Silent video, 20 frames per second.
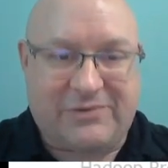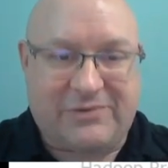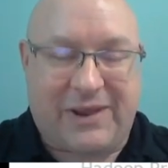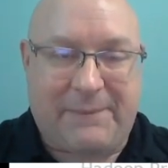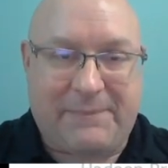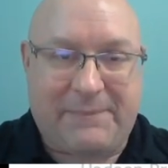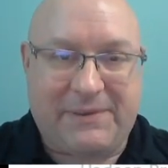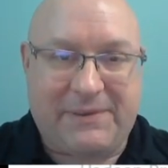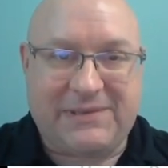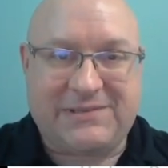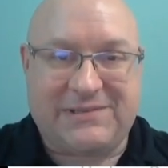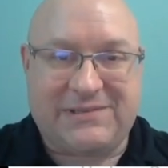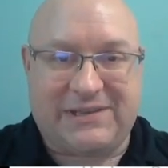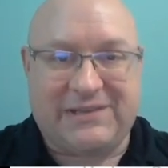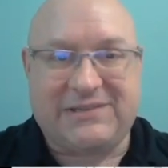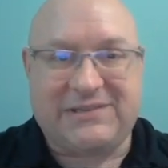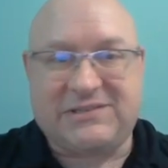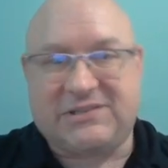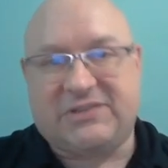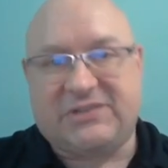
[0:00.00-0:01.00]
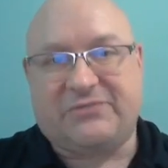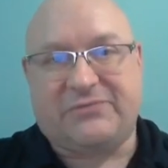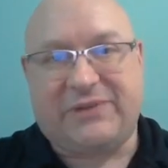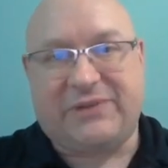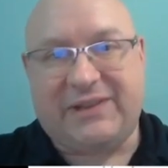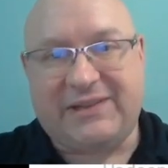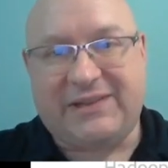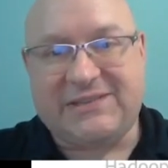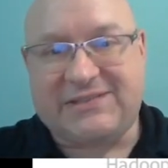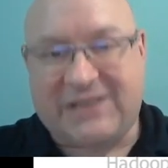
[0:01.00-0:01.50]
Rapids is the
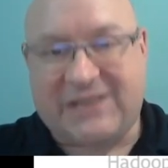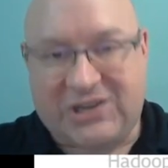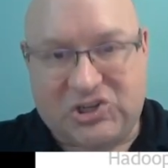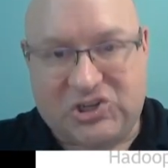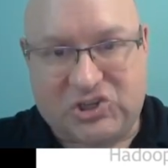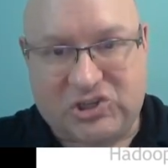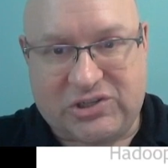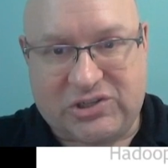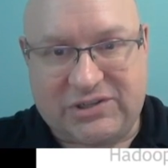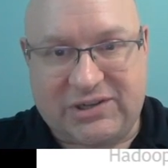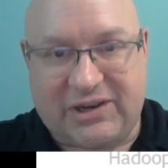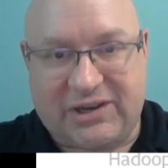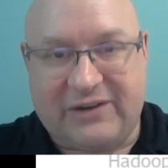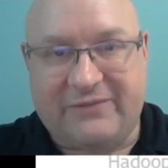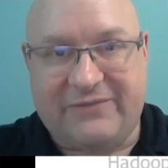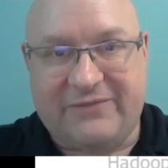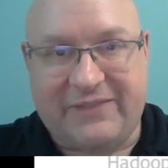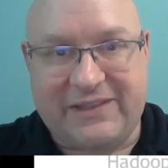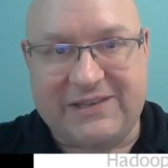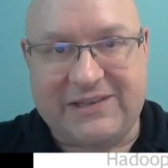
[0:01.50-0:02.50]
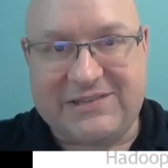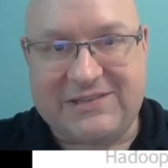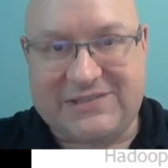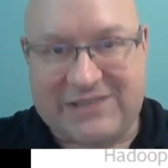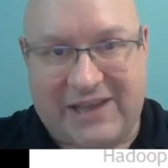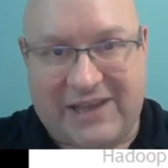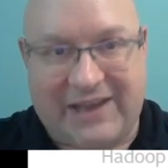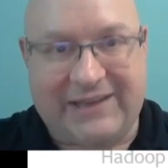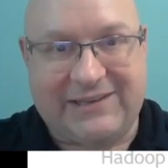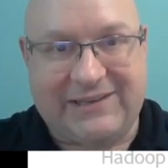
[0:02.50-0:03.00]
realization of
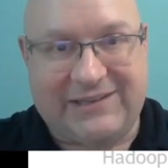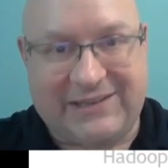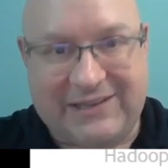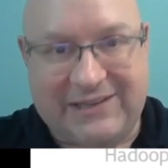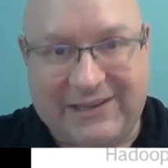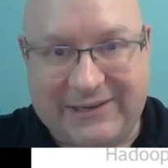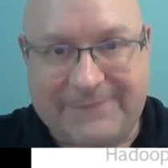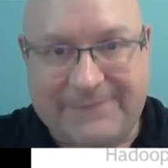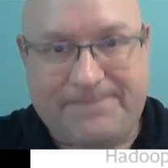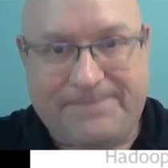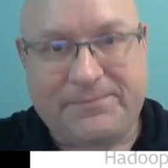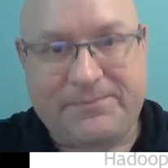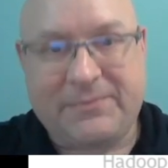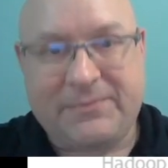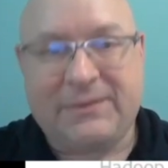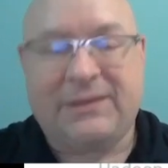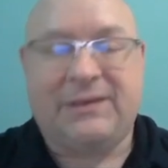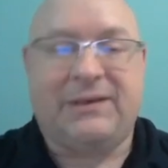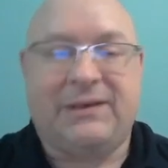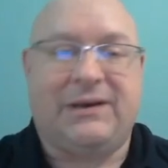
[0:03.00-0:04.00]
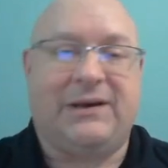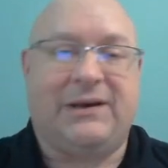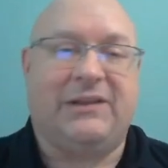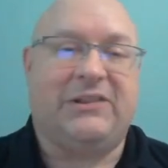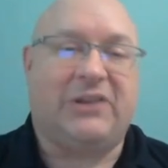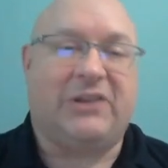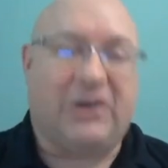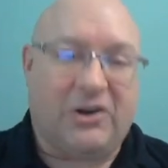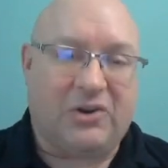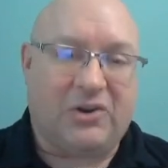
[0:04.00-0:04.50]
this idea,
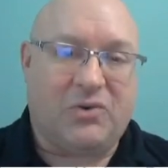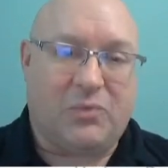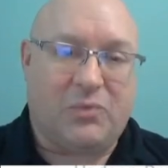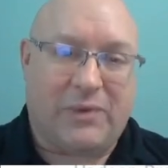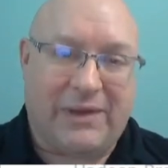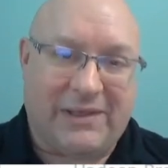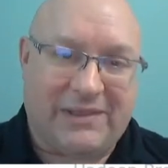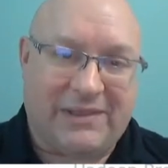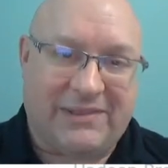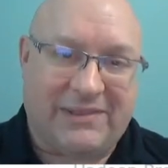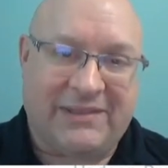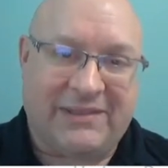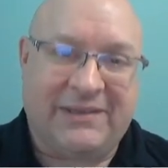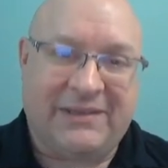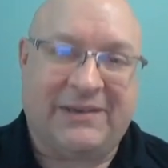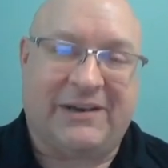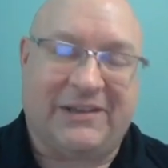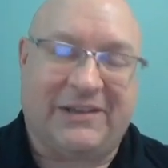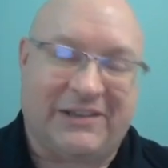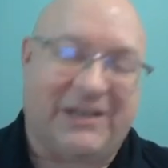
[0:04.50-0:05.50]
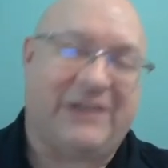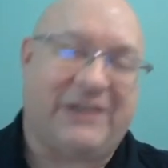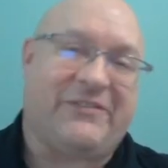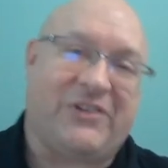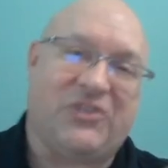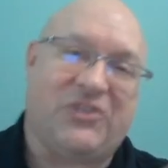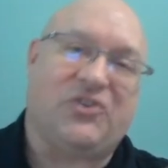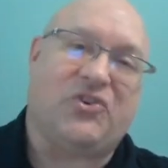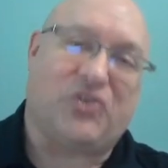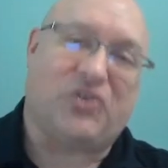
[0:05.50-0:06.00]
along with a lot of
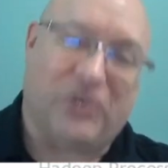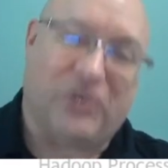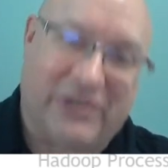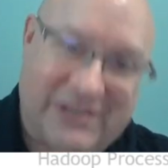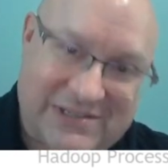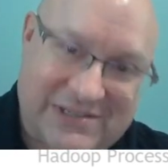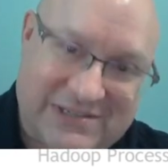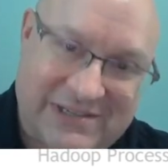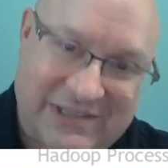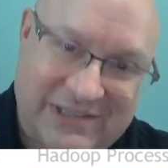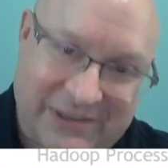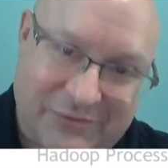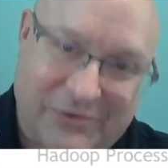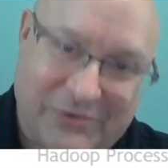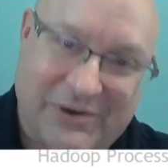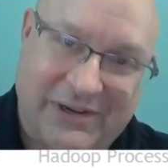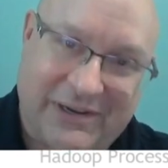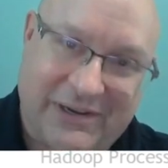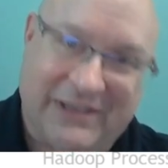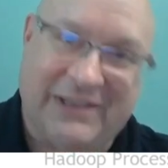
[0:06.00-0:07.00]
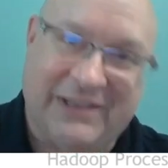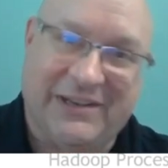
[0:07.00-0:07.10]
other goodies that we're going to get